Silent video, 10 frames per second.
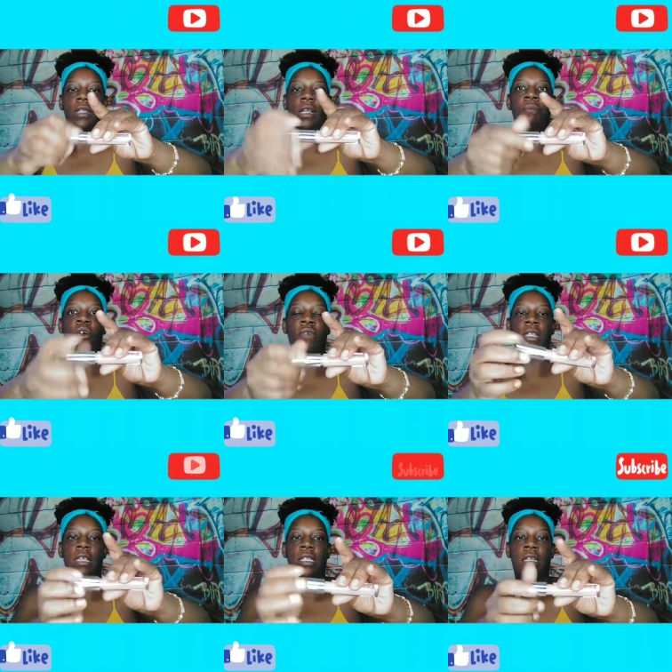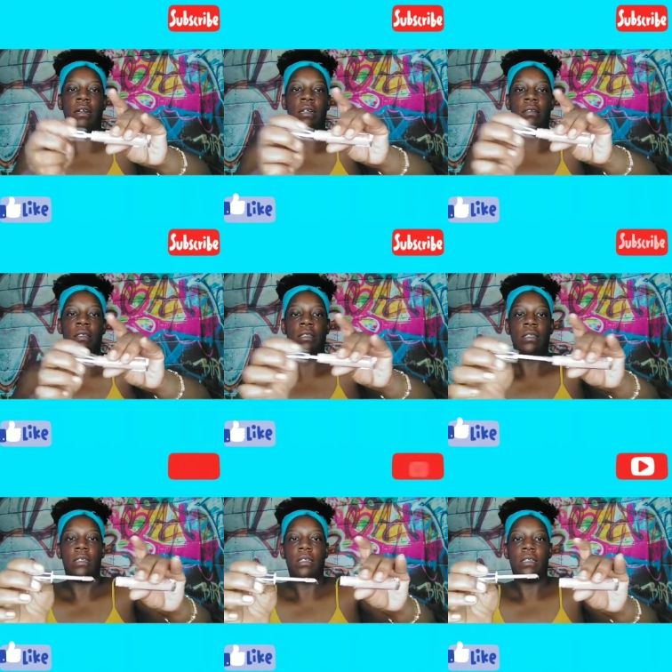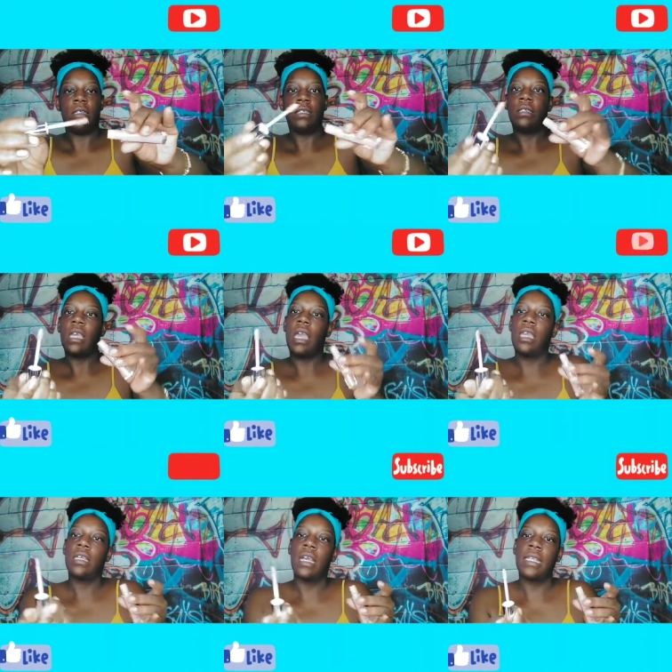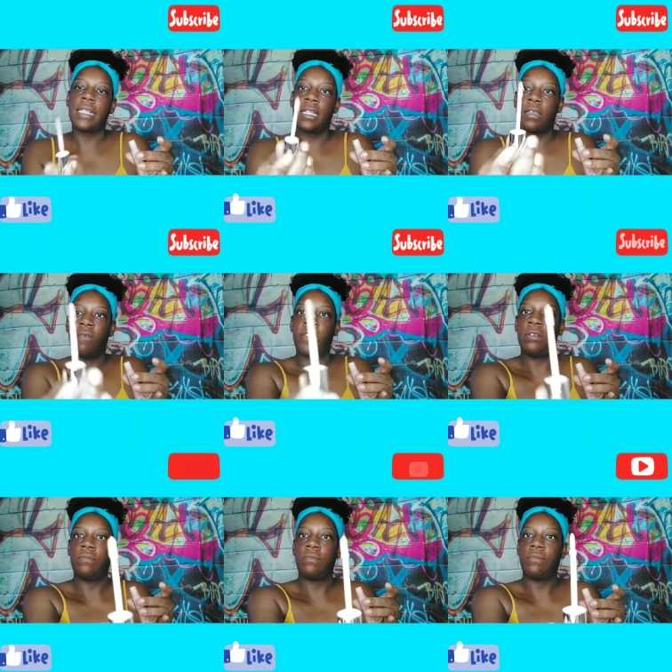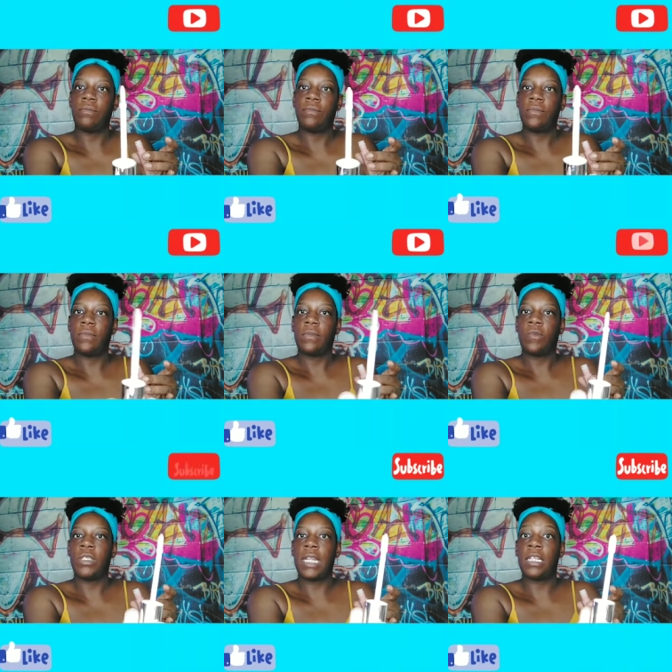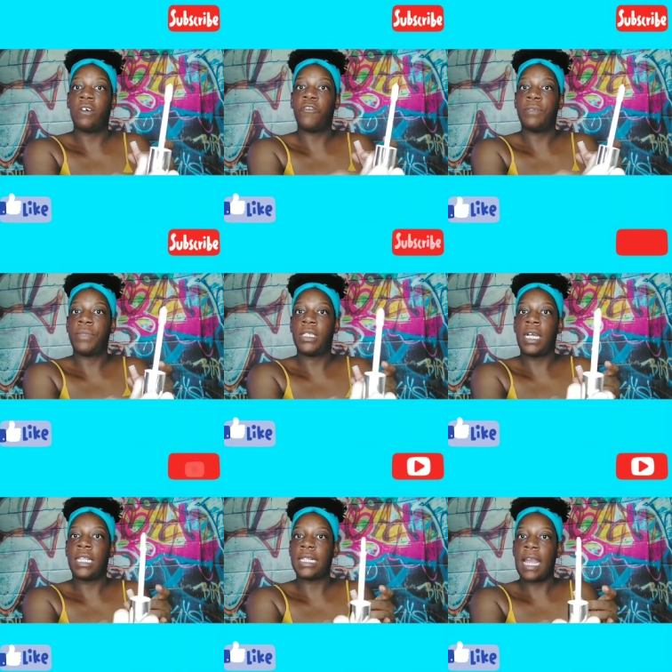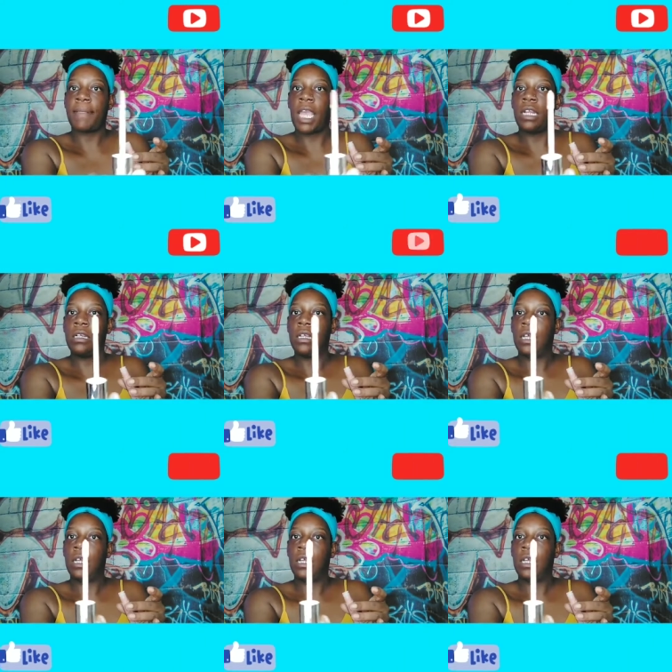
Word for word: I'm more of a glossy girl. Okay. I like the dolphin. foot. Well, it's not a doll foot, but I like the applicator.